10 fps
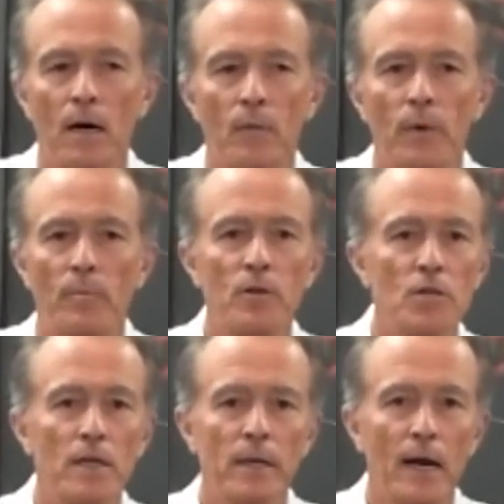We
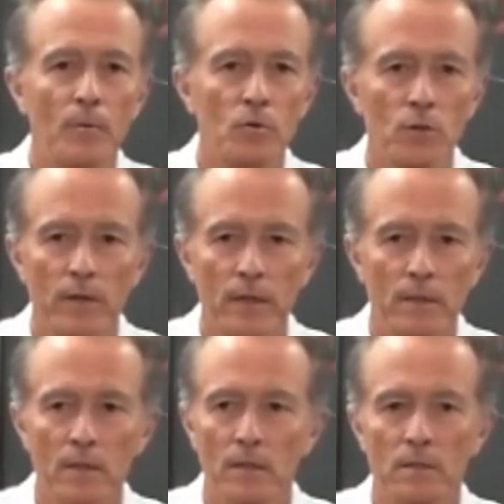appreciate the opportunity
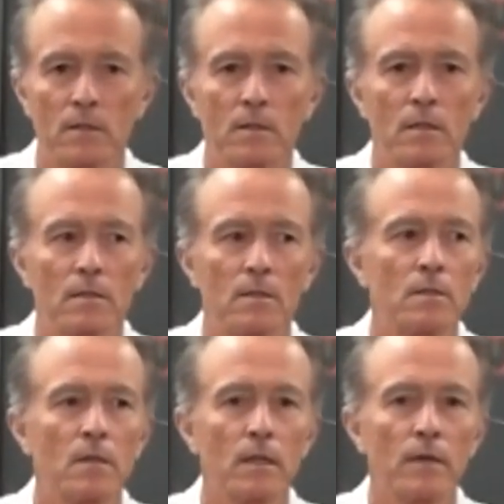to
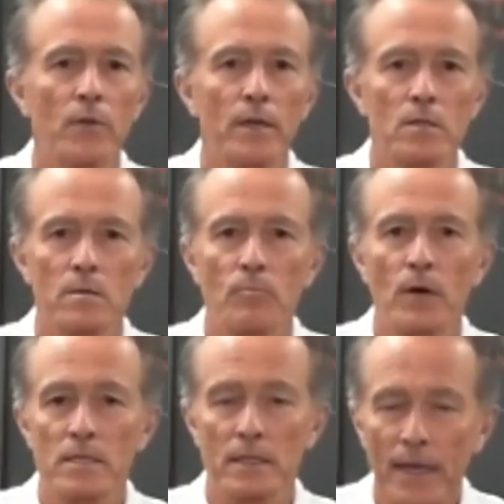deliver this
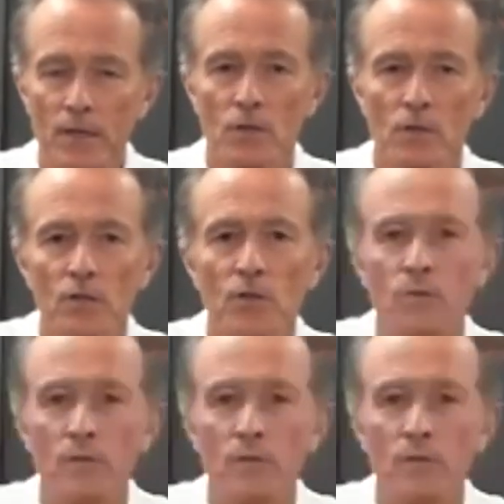presentation to you